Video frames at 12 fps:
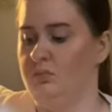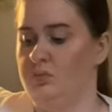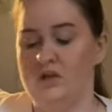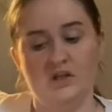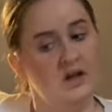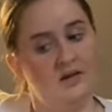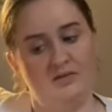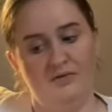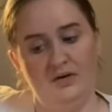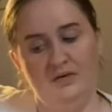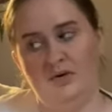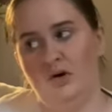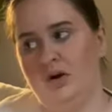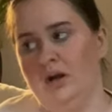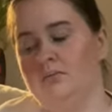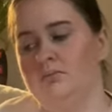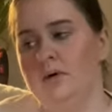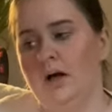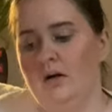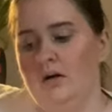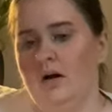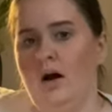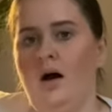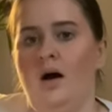It's a fun volume.
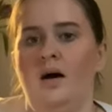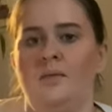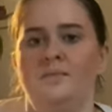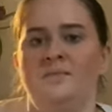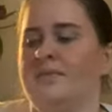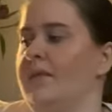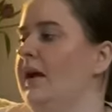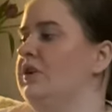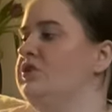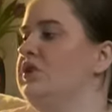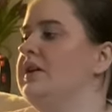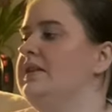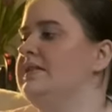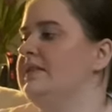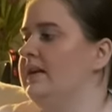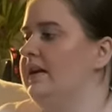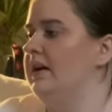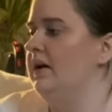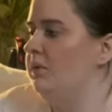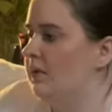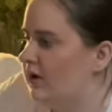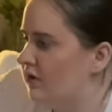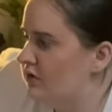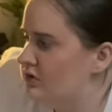As you can see, we
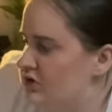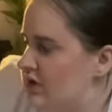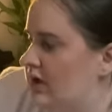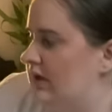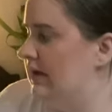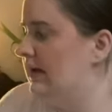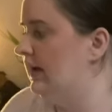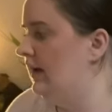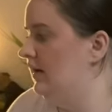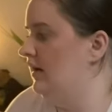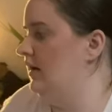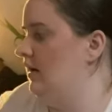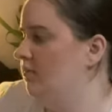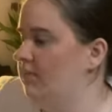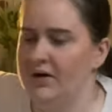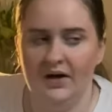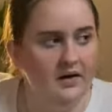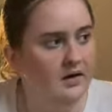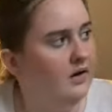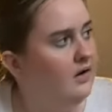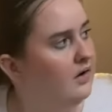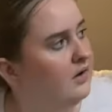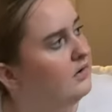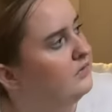got the number
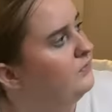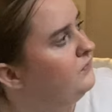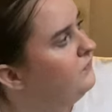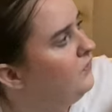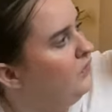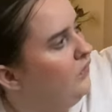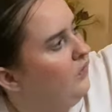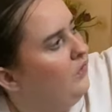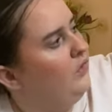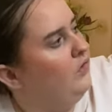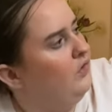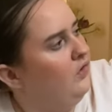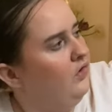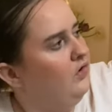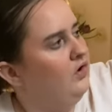4,